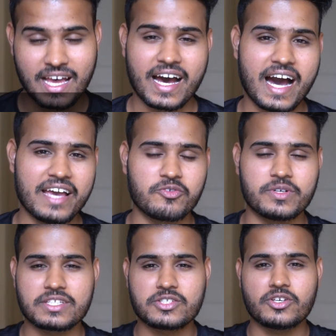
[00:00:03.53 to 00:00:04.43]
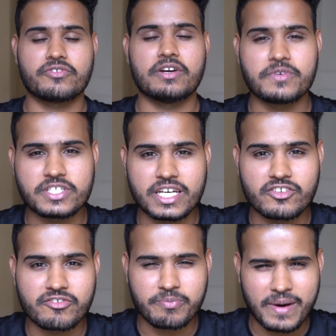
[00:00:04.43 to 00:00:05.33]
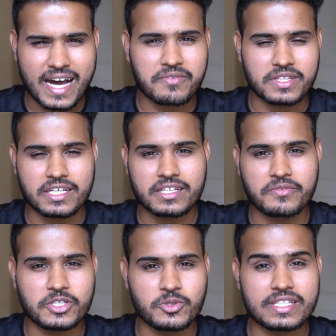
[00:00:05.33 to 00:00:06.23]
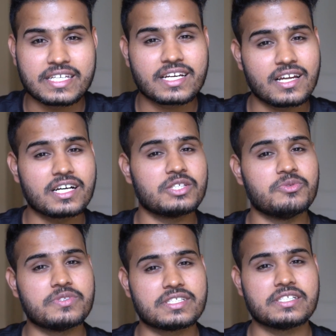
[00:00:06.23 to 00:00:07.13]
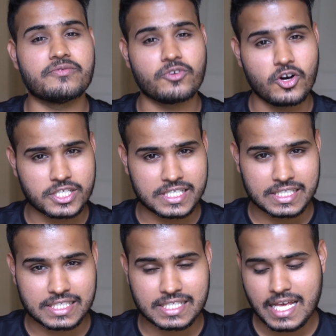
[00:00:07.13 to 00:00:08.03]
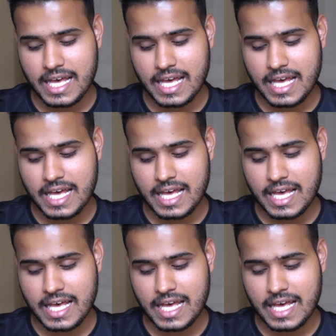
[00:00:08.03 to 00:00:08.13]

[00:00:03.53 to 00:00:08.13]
Hi everyone, this is your friend Vijay back with another video in the Clark University vlog series,